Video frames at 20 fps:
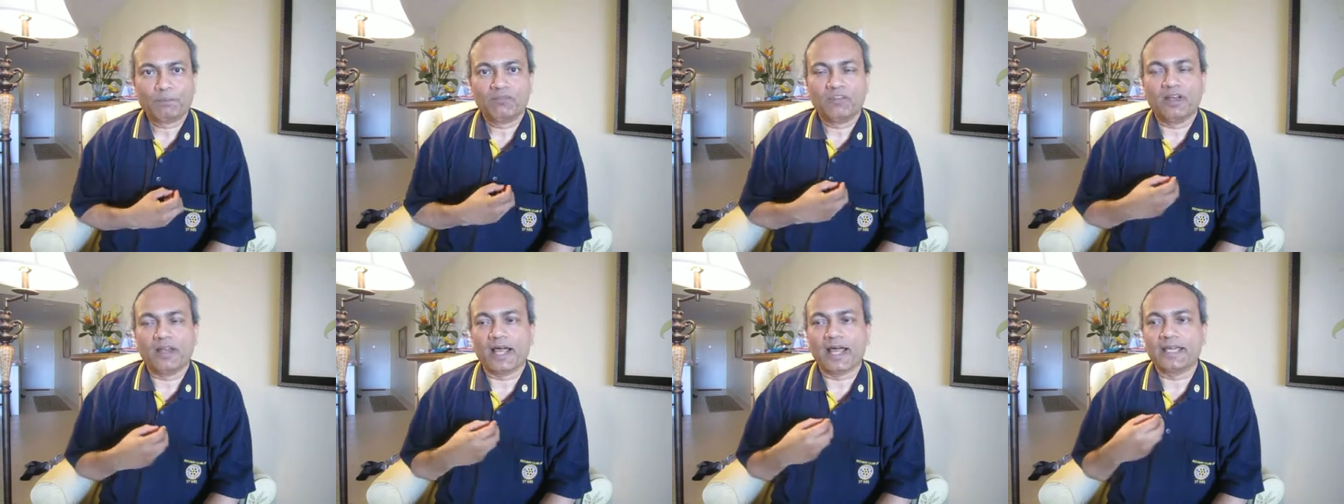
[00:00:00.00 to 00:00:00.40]

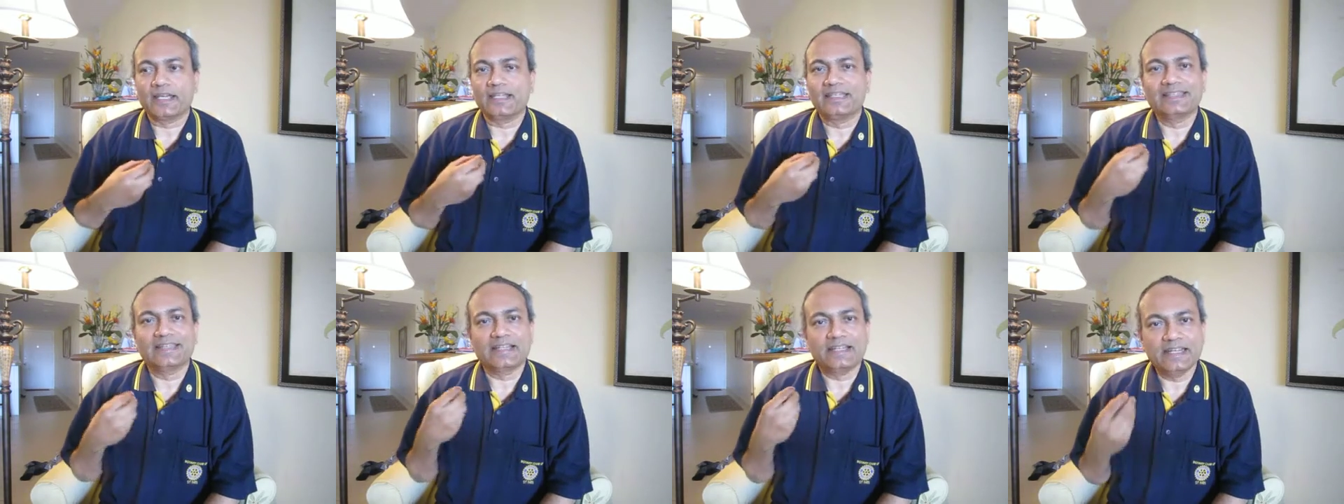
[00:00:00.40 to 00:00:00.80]

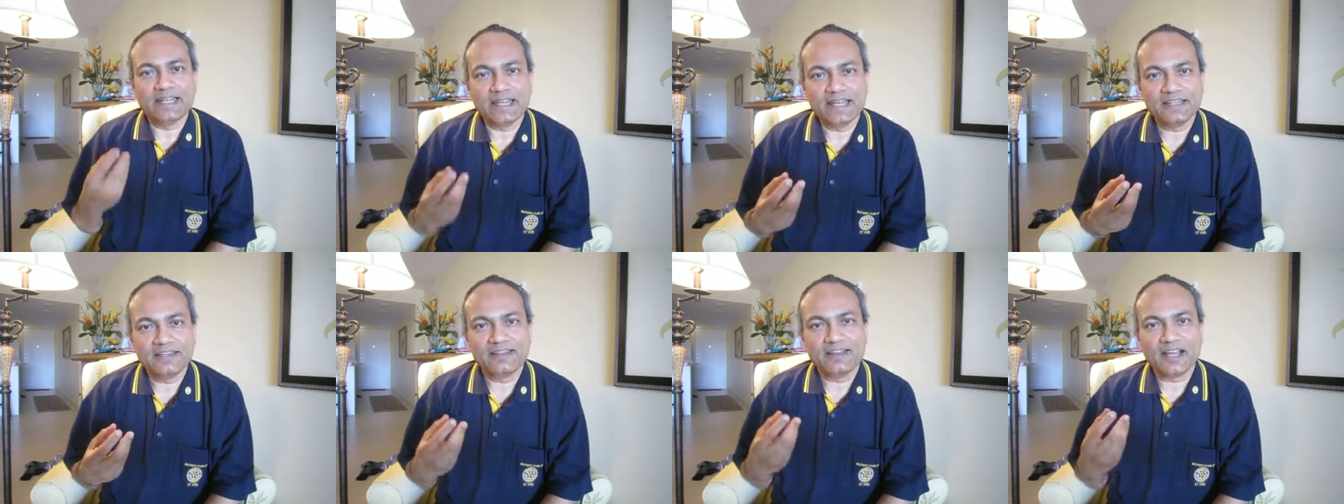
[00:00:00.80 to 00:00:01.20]
like the
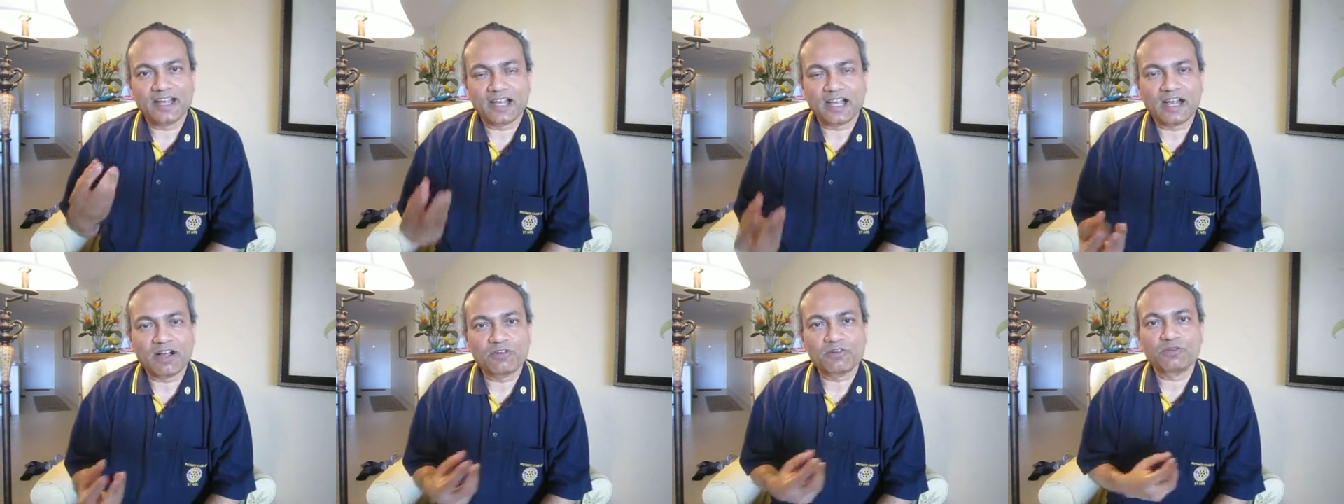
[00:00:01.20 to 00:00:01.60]
date
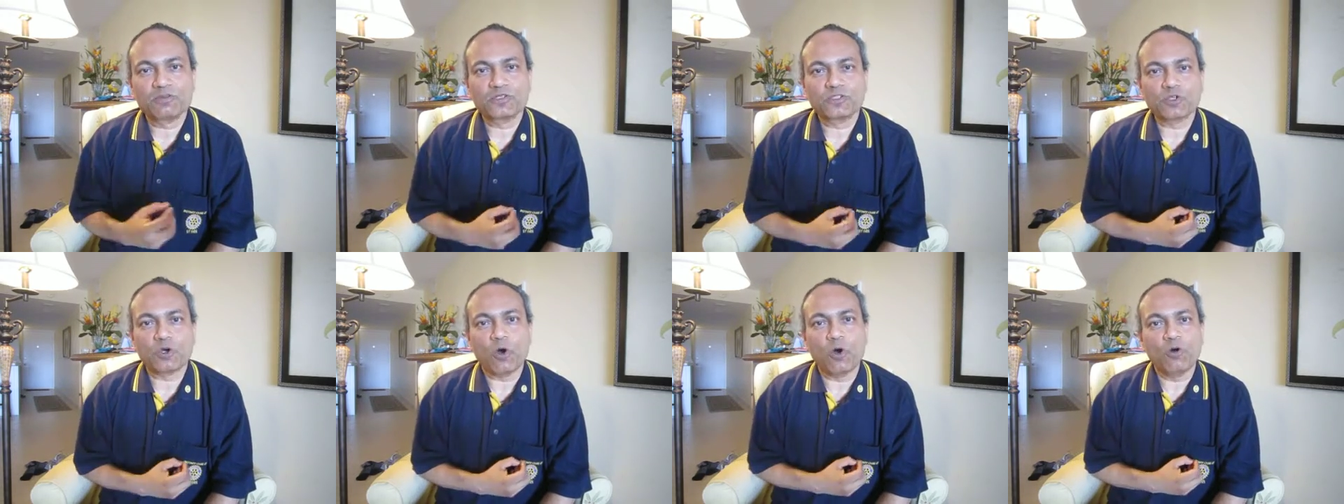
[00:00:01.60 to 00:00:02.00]
account
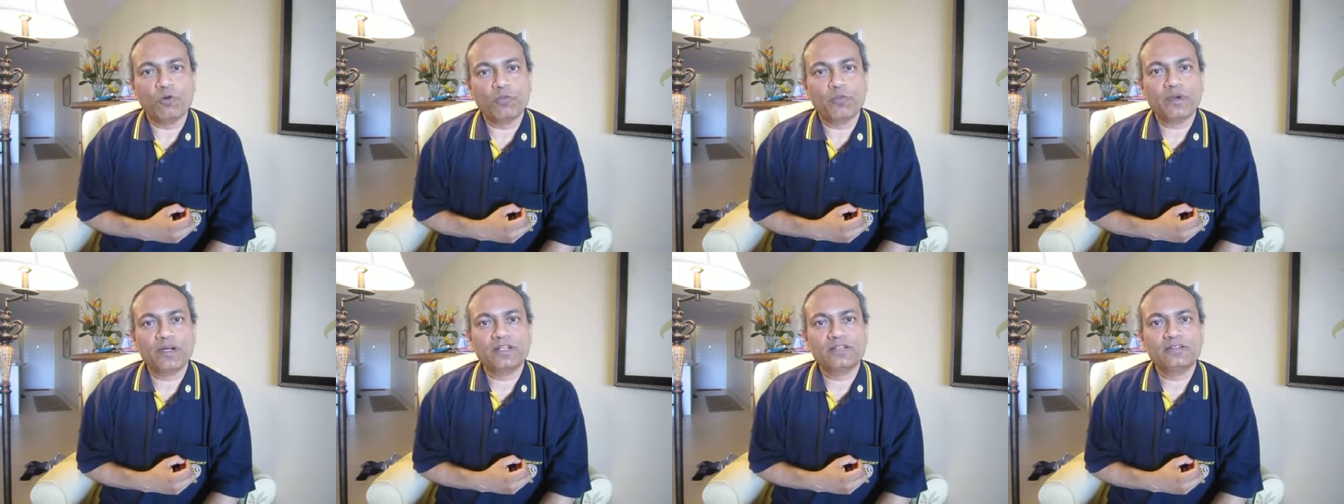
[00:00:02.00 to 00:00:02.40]
was
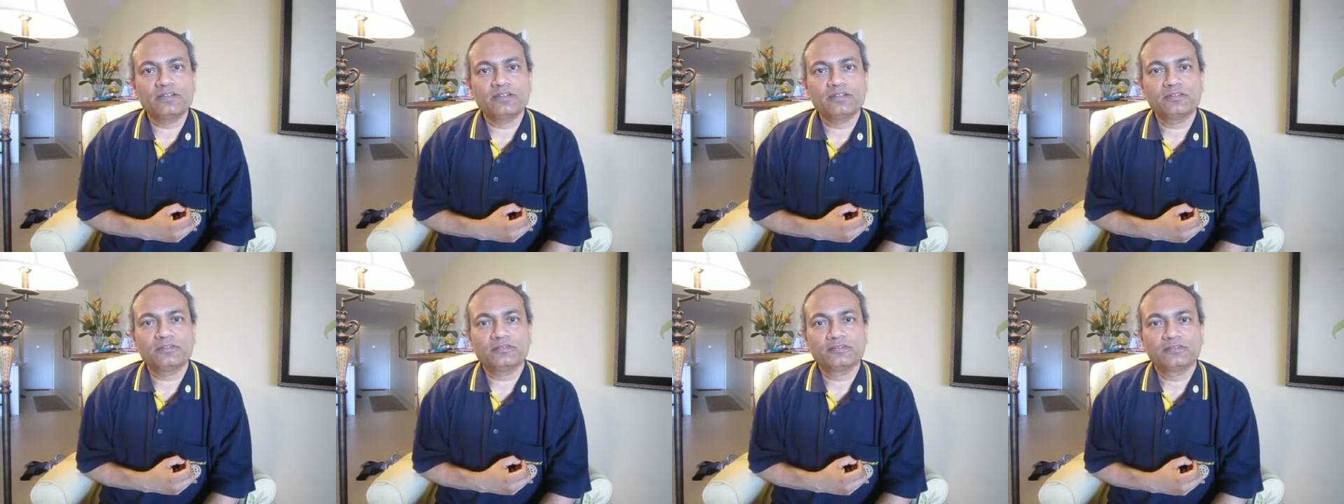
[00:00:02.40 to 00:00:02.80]
opened,
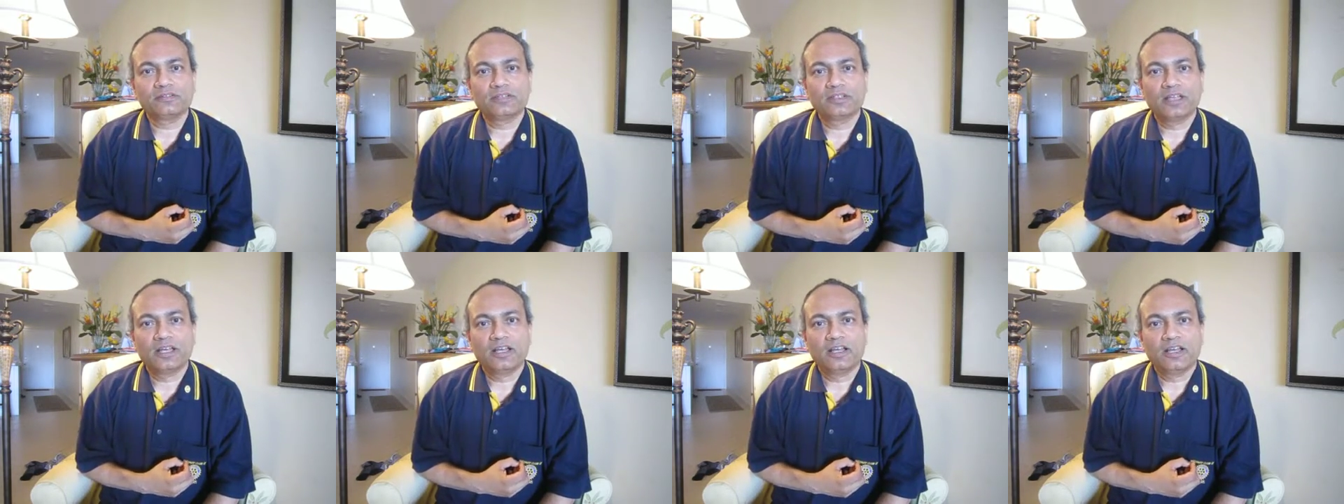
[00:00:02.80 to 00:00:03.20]

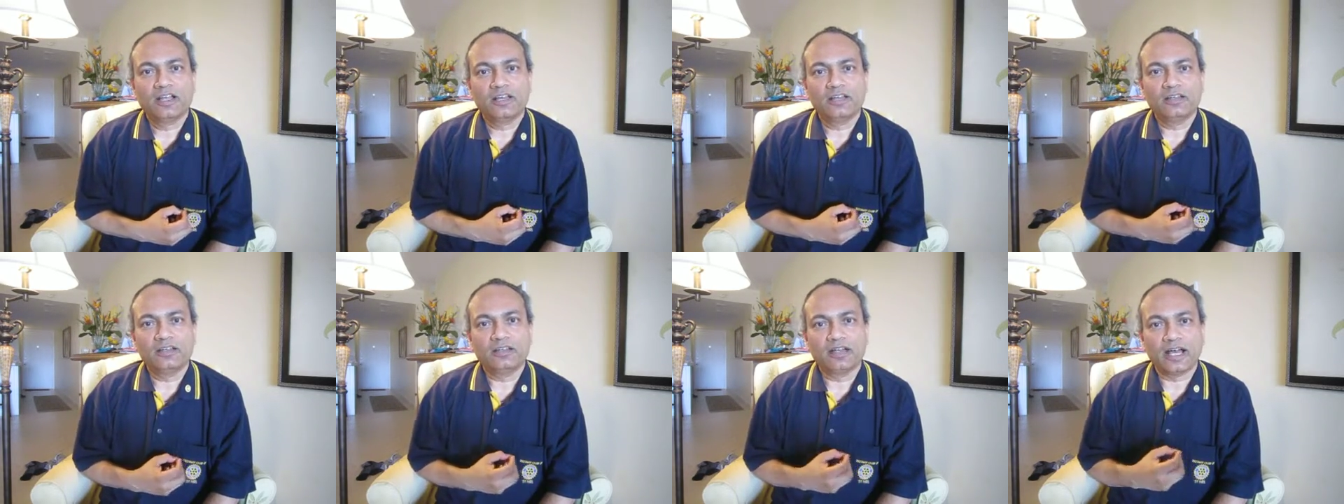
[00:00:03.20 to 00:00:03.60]

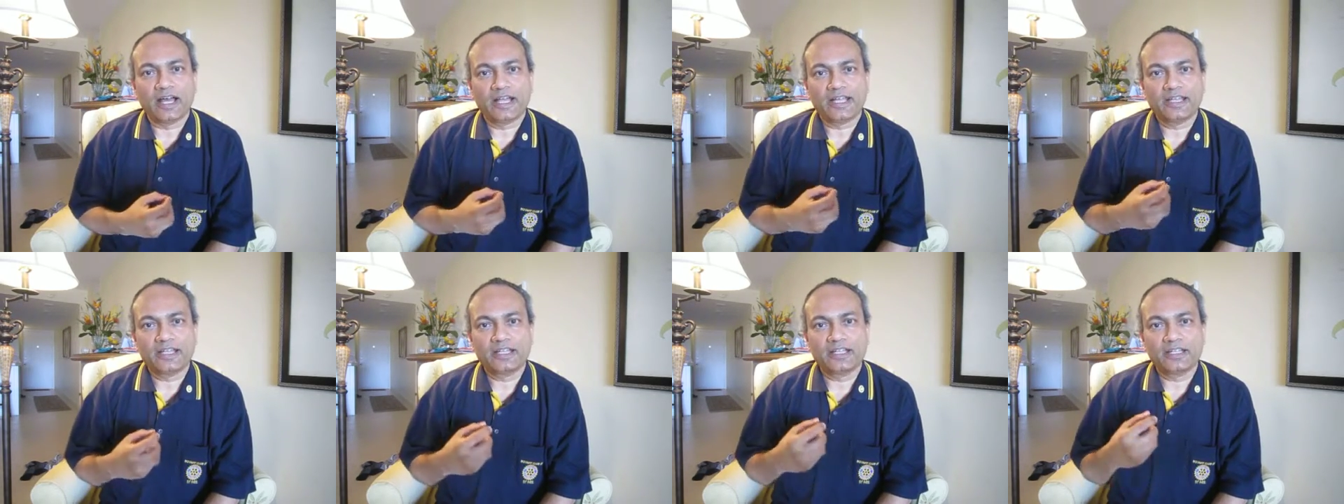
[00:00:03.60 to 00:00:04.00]

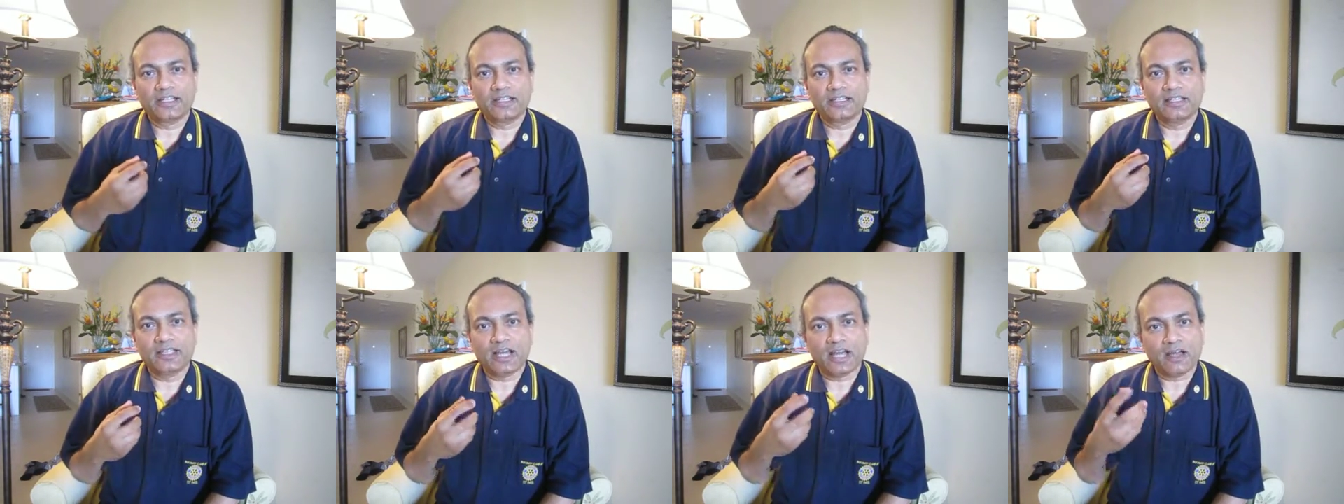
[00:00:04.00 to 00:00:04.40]
like
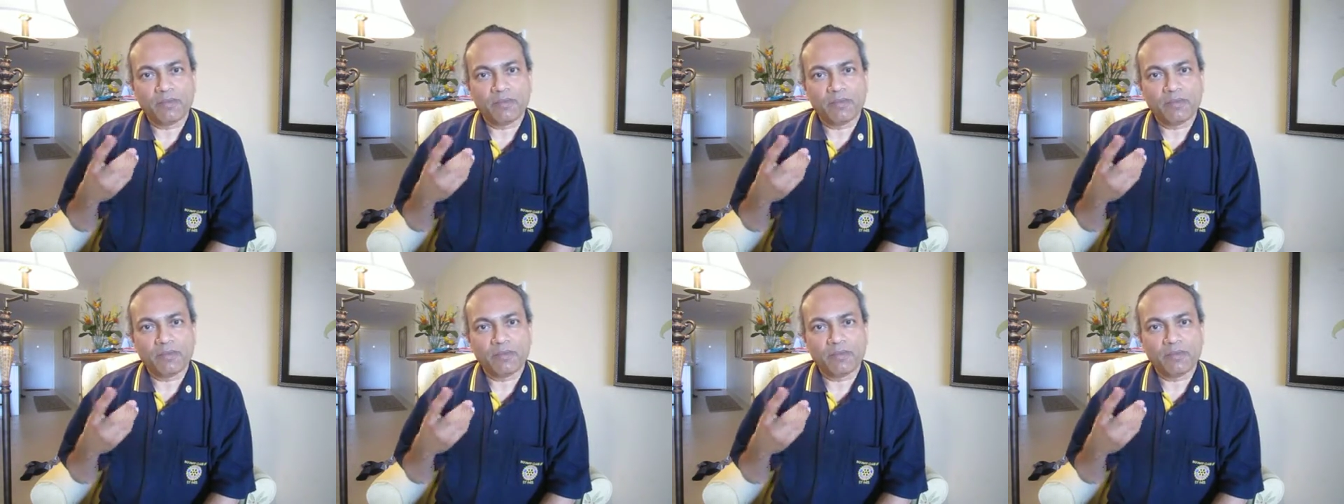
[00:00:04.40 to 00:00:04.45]
the